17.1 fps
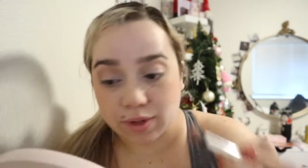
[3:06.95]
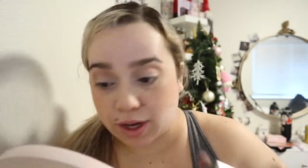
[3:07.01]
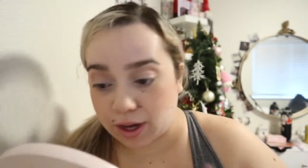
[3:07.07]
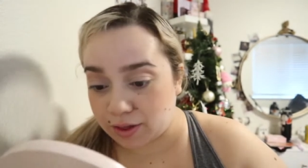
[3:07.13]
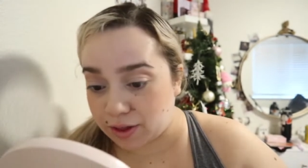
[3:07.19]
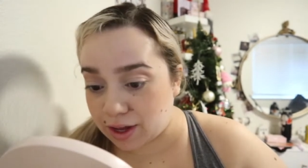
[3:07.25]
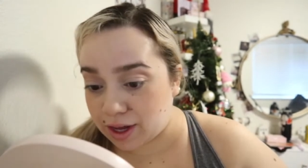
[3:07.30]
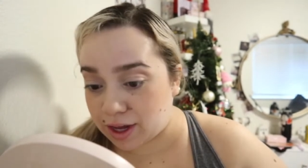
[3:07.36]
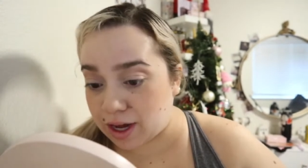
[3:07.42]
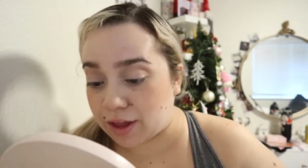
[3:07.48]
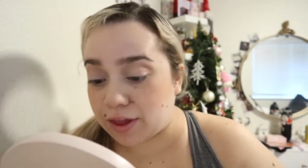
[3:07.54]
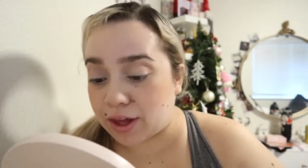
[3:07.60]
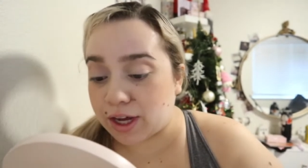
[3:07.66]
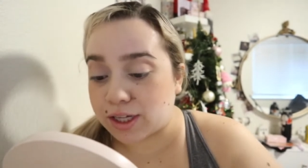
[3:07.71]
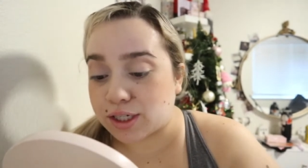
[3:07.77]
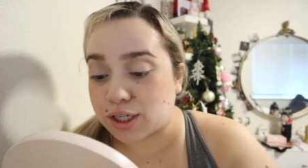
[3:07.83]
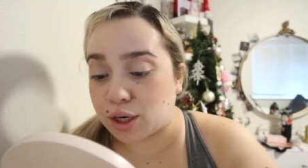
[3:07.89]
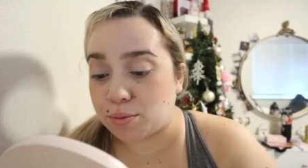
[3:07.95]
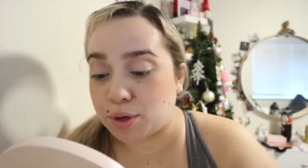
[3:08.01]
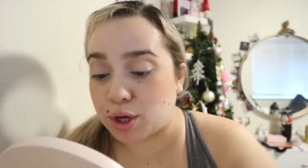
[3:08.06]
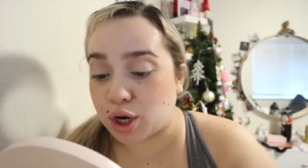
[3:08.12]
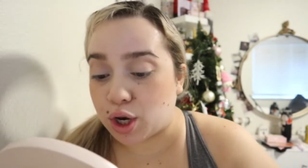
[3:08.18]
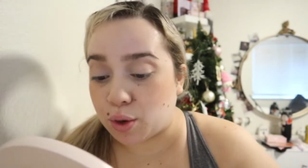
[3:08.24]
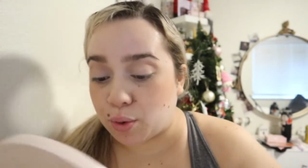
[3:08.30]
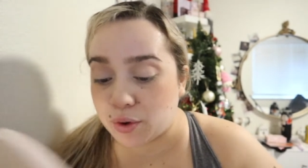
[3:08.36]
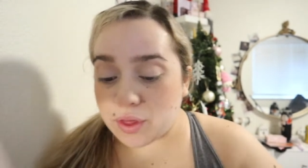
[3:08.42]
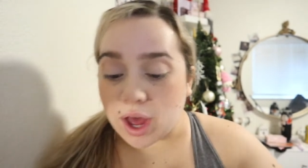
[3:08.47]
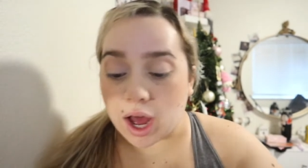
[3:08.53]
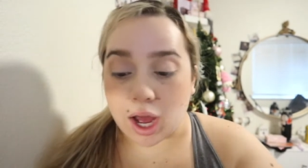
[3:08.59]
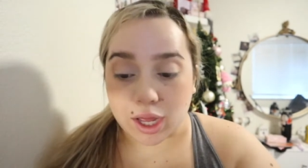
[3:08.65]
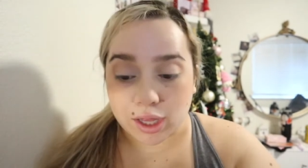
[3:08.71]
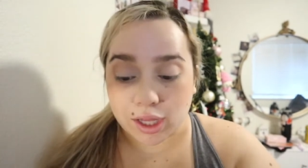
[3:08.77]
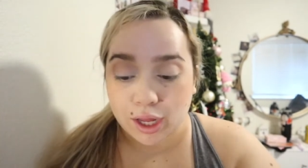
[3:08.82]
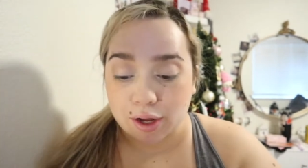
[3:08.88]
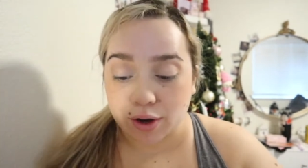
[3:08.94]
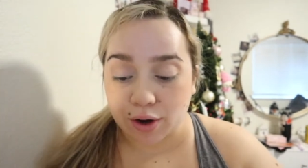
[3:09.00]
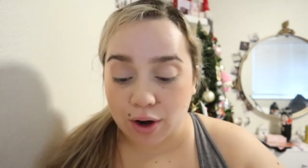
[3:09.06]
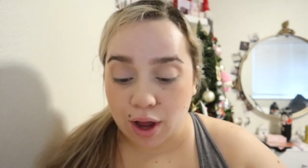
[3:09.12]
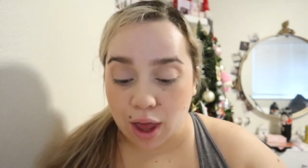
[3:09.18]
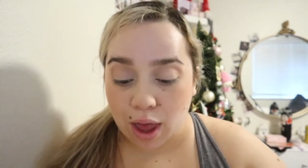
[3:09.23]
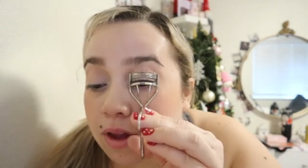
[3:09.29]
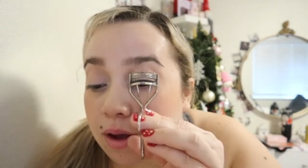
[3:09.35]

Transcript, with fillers: I think I think it's gonna be a no on the highlighter.